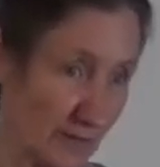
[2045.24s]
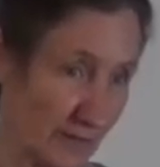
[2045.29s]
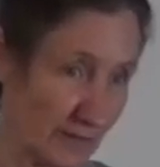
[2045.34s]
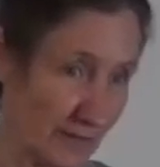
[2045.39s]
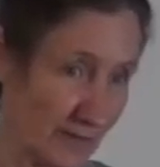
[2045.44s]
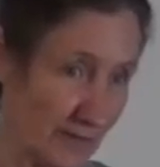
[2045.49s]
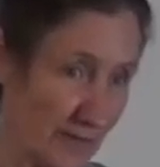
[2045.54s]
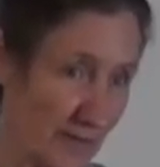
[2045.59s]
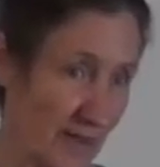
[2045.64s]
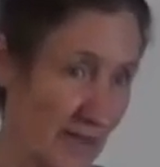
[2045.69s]

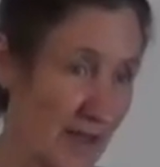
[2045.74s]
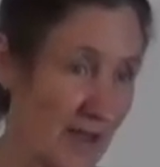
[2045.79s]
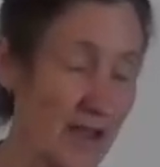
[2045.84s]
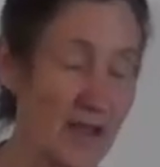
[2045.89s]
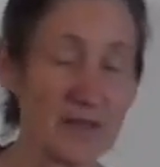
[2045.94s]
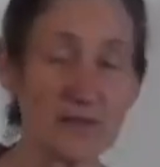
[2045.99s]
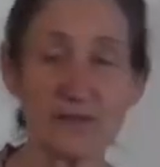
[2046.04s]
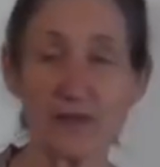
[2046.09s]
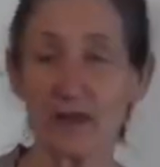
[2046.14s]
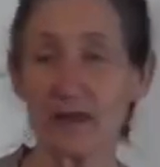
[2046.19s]
on.
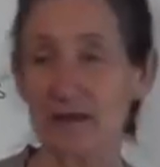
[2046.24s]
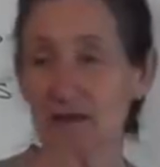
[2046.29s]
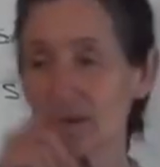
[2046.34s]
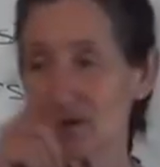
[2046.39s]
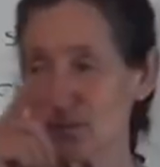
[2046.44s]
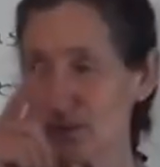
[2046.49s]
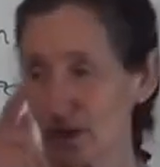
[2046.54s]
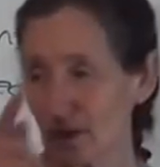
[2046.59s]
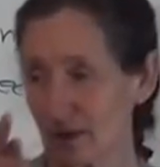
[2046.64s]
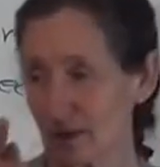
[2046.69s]
And then in
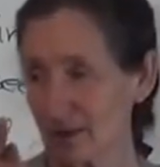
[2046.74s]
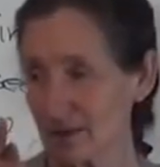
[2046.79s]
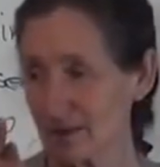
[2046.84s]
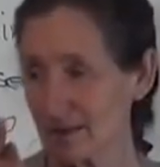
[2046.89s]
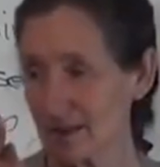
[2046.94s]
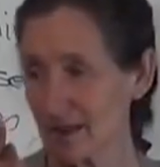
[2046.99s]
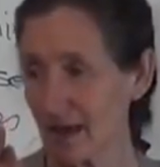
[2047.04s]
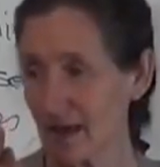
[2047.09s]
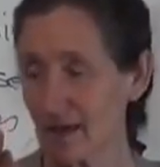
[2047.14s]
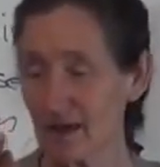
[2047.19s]
the middle of the
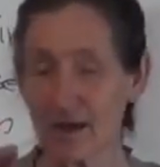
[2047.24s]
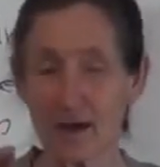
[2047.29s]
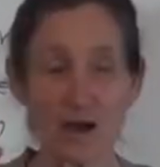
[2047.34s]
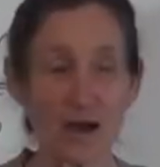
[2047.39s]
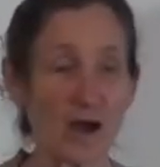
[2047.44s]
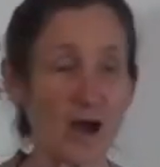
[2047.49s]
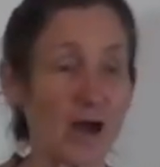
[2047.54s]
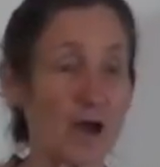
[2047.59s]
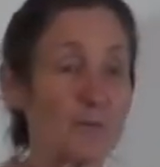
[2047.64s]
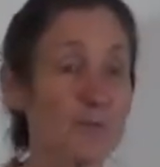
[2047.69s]
day,
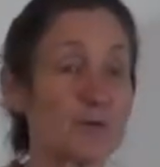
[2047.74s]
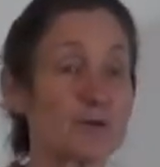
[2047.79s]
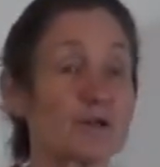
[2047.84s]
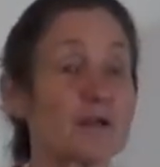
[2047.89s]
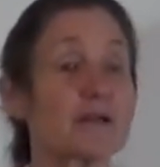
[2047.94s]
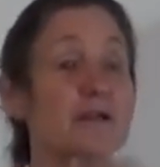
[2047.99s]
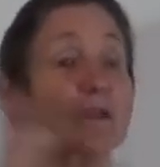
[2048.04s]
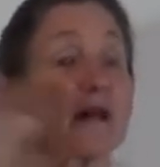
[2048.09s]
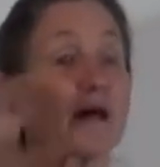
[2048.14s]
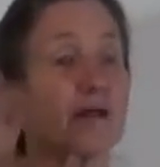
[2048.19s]
I put
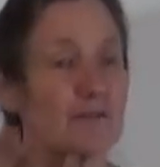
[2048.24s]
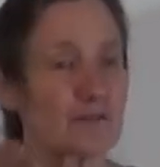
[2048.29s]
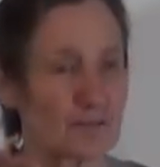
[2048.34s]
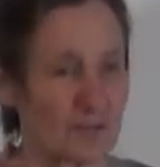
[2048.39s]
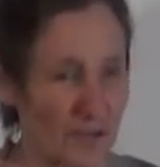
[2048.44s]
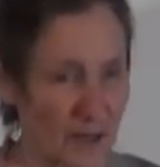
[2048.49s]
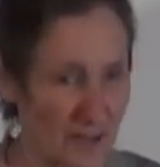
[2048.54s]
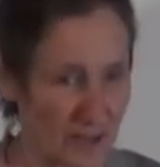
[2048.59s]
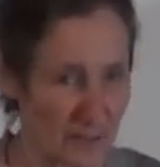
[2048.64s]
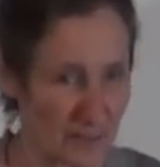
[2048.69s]
another
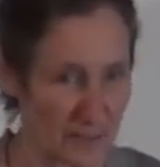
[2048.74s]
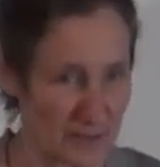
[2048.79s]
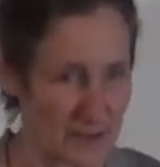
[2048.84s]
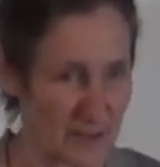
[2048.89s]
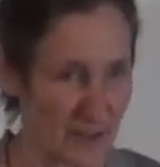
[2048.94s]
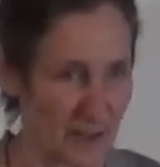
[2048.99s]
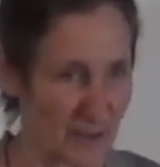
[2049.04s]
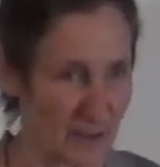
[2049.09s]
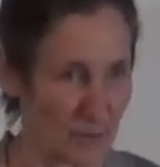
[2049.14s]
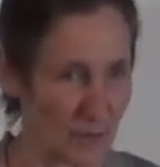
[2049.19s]
grated
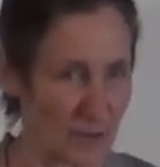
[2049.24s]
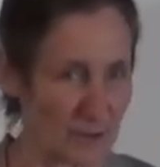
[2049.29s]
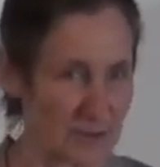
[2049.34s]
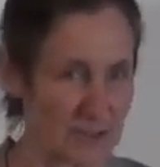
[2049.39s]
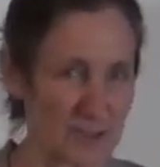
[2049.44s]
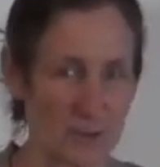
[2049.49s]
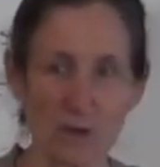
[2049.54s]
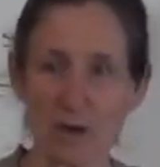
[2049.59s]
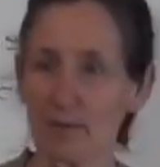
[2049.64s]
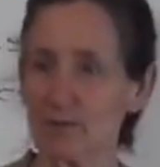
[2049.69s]
potato on.
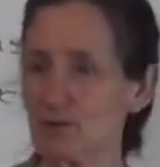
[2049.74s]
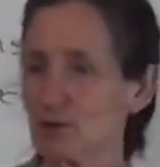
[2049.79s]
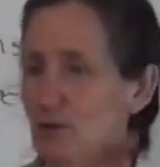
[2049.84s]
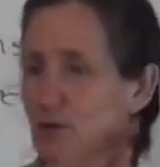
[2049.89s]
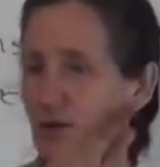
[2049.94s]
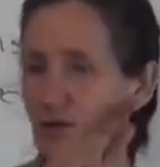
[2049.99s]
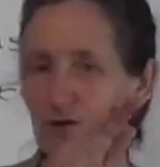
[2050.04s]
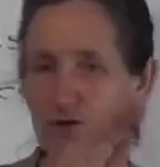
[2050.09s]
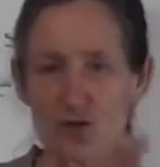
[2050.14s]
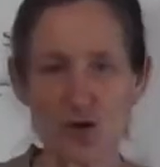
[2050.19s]
So I'm
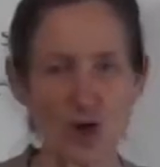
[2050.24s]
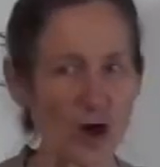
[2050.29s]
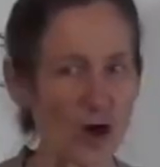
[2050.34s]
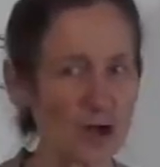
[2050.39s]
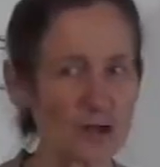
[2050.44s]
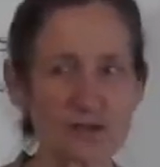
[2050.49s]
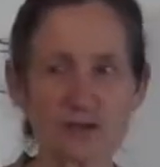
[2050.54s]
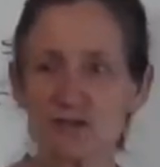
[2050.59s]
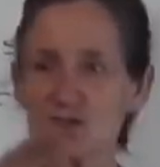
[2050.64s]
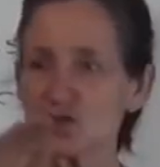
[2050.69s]
doing
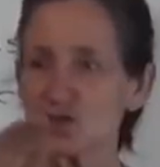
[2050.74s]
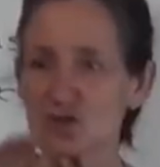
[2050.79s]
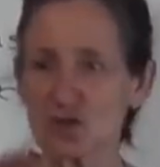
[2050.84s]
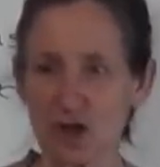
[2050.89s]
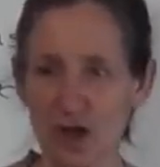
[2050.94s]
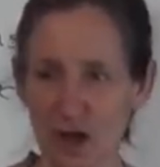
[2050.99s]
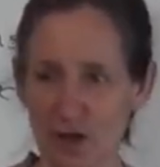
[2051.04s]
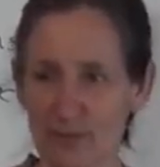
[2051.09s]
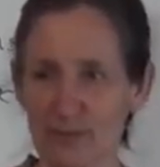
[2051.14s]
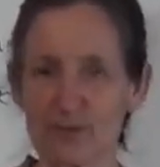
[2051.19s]

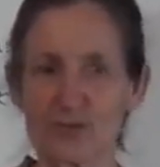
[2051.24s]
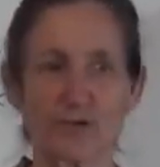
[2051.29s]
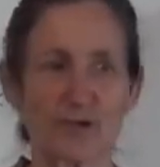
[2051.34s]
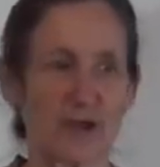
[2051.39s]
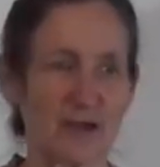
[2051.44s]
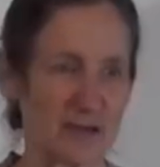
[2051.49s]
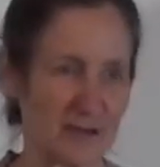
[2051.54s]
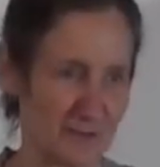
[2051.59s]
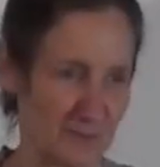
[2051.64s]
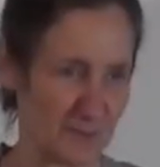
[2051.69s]
non-stop
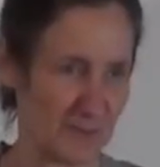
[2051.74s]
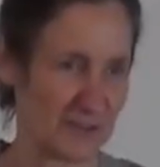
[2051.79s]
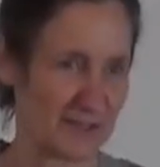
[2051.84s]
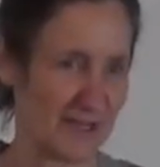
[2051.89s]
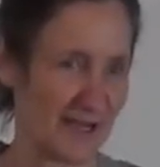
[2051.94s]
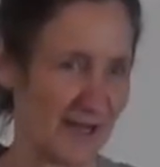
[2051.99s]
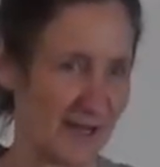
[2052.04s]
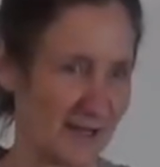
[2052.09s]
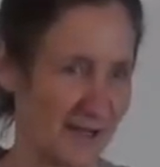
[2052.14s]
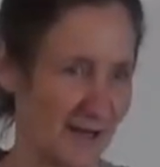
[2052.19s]
grated
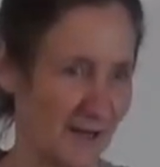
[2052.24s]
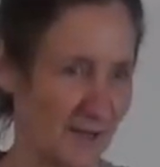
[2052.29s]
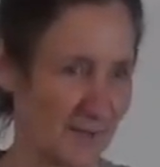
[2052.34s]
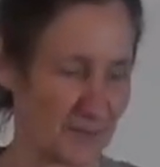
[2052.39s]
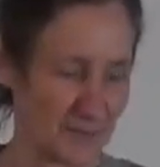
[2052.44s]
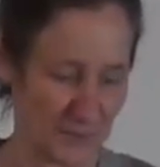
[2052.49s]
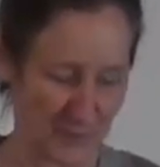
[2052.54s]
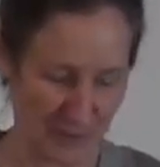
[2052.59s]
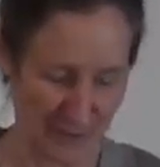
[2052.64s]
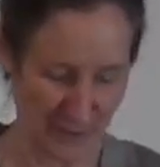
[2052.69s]
potato.
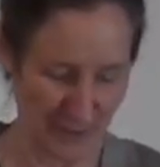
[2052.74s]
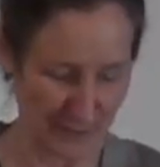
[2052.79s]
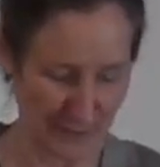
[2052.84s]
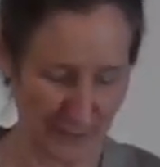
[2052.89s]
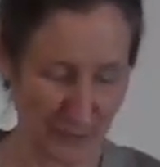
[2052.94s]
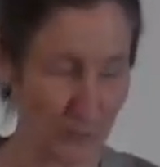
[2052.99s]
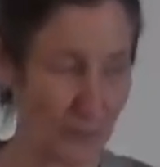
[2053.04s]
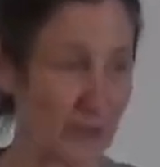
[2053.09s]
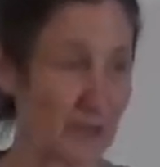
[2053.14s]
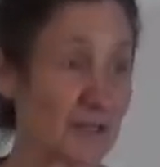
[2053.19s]
I
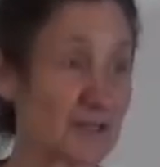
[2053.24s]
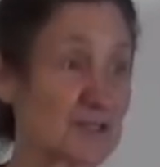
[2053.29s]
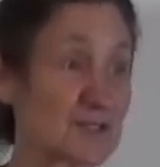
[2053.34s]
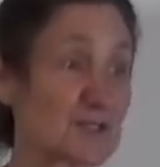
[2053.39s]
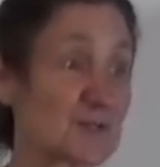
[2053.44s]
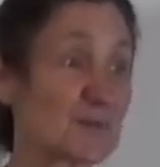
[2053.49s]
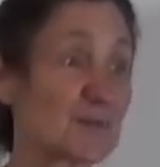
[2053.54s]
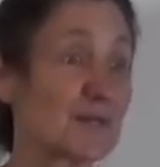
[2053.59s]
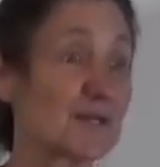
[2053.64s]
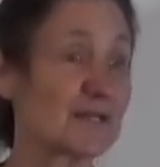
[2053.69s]
thought, we're going to
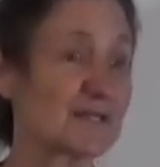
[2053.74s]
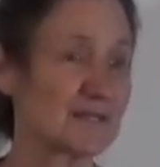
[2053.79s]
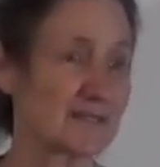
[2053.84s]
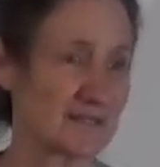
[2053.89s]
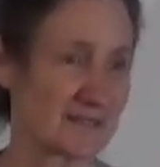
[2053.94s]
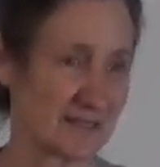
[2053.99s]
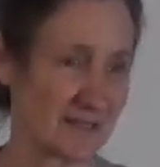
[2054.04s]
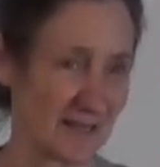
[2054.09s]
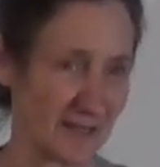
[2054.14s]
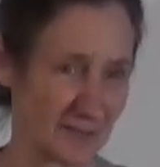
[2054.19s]
speed
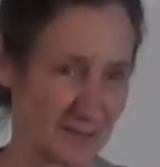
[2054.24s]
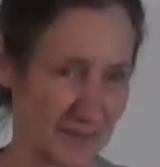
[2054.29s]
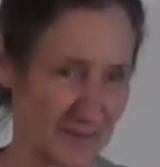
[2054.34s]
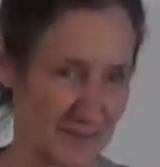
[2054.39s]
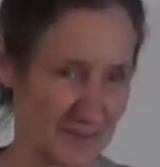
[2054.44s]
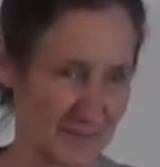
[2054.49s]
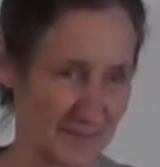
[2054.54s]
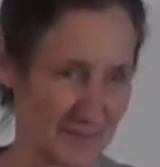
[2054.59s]
this up.